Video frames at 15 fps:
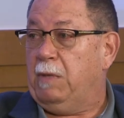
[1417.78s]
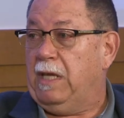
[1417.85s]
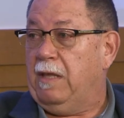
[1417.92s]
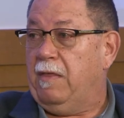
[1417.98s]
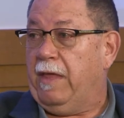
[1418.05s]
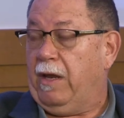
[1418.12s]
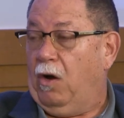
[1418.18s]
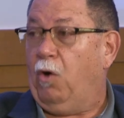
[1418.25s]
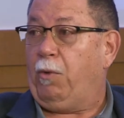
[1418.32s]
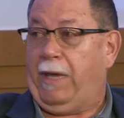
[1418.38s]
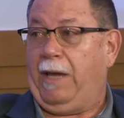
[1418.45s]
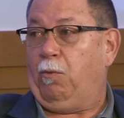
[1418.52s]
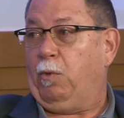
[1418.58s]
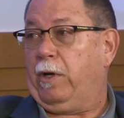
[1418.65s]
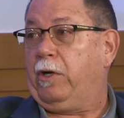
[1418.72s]
mean that,
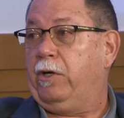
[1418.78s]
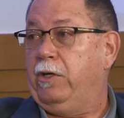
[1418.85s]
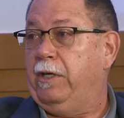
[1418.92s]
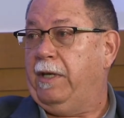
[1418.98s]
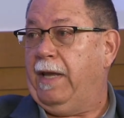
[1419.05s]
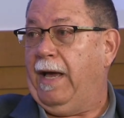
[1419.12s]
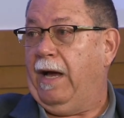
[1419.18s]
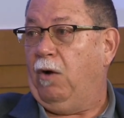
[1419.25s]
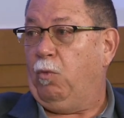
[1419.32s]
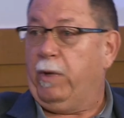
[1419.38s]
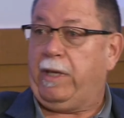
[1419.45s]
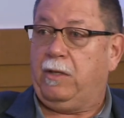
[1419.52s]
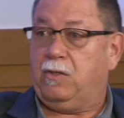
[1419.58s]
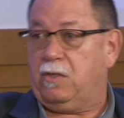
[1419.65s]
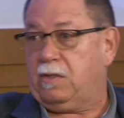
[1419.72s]
okay, we're good now, we
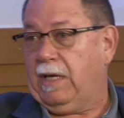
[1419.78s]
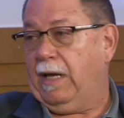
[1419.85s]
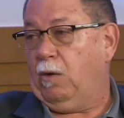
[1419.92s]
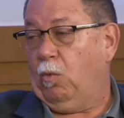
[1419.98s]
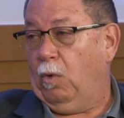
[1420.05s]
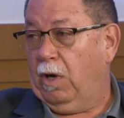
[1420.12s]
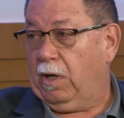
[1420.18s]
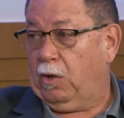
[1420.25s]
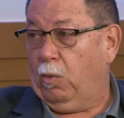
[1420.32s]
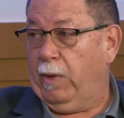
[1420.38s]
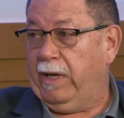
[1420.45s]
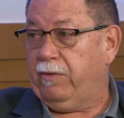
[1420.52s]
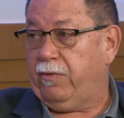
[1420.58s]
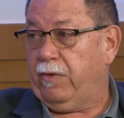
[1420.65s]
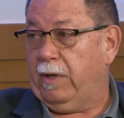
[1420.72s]
can just kind of walk
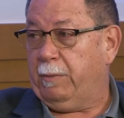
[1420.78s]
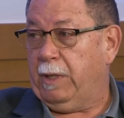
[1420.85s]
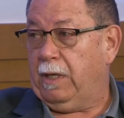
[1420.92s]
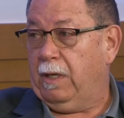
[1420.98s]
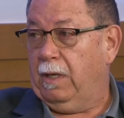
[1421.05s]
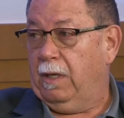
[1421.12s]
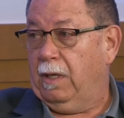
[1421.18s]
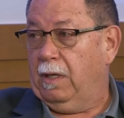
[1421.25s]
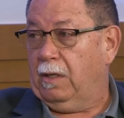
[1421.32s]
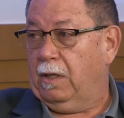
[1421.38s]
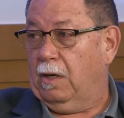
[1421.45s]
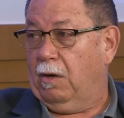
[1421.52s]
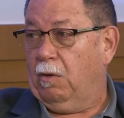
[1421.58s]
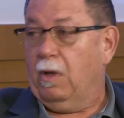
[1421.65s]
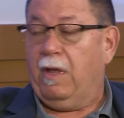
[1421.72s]
away from it.
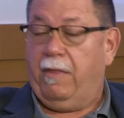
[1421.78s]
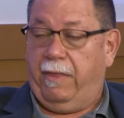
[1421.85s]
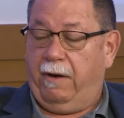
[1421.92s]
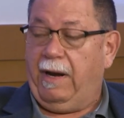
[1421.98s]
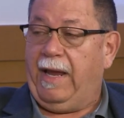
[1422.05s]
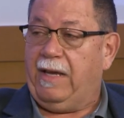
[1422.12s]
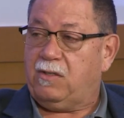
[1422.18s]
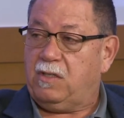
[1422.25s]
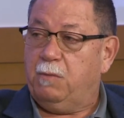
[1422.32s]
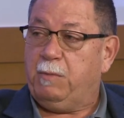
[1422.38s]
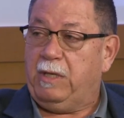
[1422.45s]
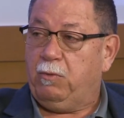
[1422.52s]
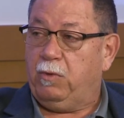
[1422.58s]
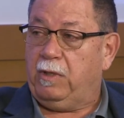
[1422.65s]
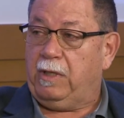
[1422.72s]
There has to
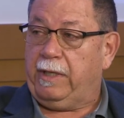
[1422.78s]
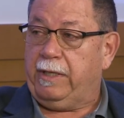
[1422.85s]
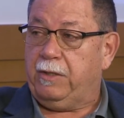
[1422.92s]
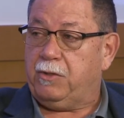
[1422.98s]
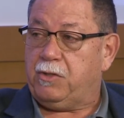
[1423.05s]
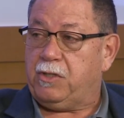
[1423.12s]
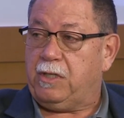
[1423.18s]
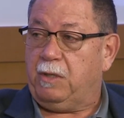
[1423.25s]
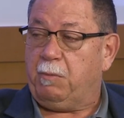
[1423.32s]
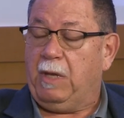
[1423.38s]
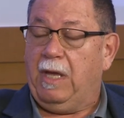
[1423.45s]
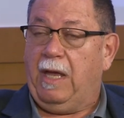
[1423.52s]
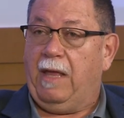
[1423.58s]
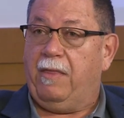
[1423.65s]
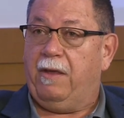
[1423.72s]
be real leadership,
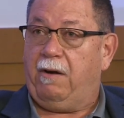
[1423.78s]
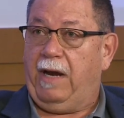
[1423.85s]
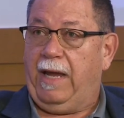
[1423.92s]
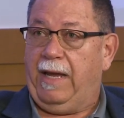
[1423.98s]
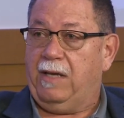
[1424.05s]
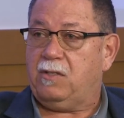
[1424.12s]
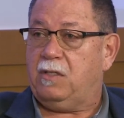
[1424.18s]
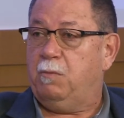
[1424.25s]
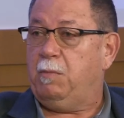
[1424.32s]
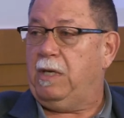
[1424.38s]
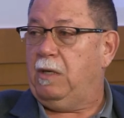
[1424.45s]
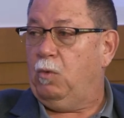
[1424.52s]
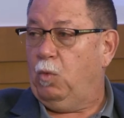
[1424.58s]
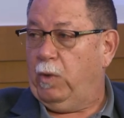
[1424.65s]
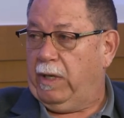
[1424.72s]
and there has to
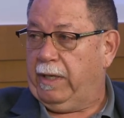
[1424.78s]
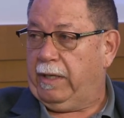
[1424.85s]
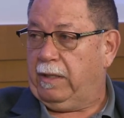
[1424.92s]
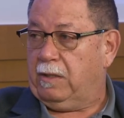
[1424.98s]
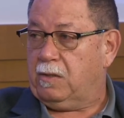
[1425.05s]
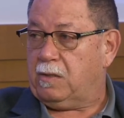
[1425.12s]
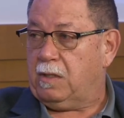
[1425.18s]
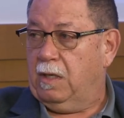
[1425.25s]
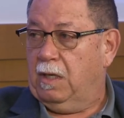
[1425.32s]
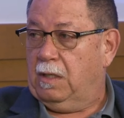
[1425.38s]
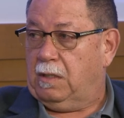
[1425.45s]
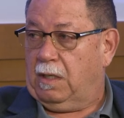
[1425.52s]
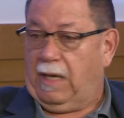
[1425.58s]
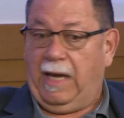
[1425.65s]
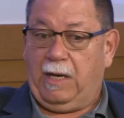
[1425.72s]
be a willingness
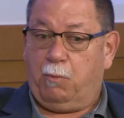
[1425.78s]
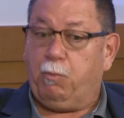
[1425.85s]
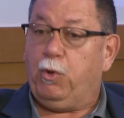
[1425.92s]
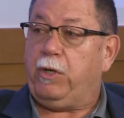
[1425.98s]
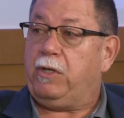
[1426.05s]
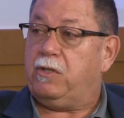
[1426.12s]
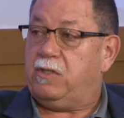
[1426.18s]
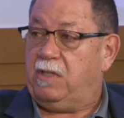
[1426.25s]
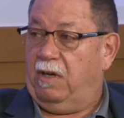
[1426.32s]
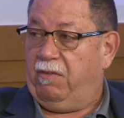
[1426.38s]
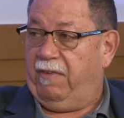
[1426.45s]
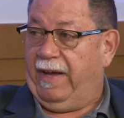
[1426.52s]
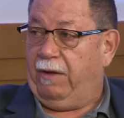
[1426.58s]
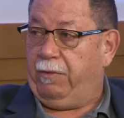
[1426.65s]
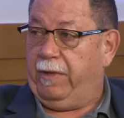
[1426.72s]
to kind of put
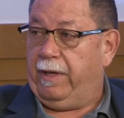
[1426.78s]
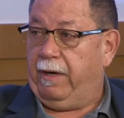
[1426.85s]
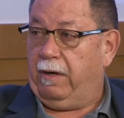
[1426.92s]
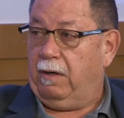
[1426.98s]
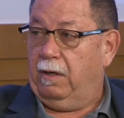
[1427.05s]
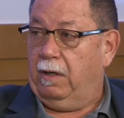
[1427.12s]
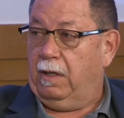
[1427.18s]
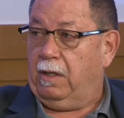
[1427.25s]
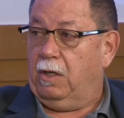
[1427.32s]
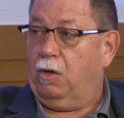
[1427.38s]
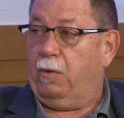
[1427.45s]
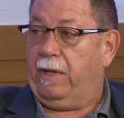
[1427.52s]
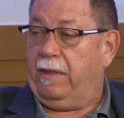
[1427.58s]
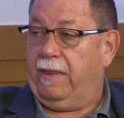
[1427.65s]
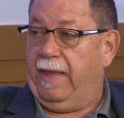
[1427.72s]
yourself out there.
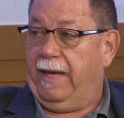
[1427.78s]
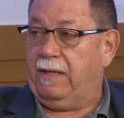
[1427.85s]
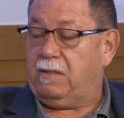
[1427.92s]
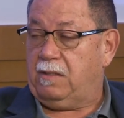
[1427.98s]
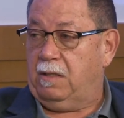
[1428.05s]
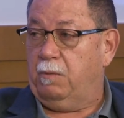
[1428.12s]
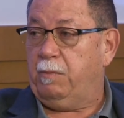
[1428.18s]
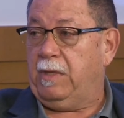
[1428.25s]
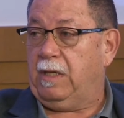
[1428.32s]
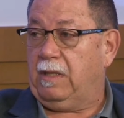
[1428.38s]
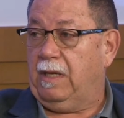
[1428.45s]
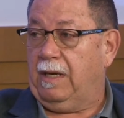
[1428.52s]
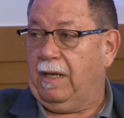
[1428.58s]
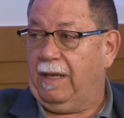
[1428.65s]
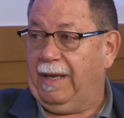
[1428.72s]
And that's something
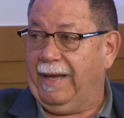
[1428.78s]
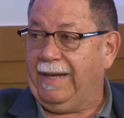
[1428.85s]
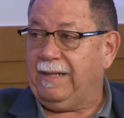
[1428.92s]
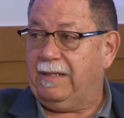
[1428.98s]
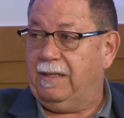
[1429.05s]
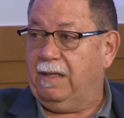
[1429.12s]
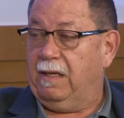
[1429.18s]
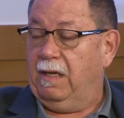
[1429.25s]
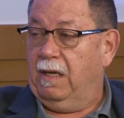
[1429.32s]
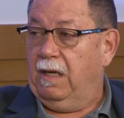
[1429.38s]
that elected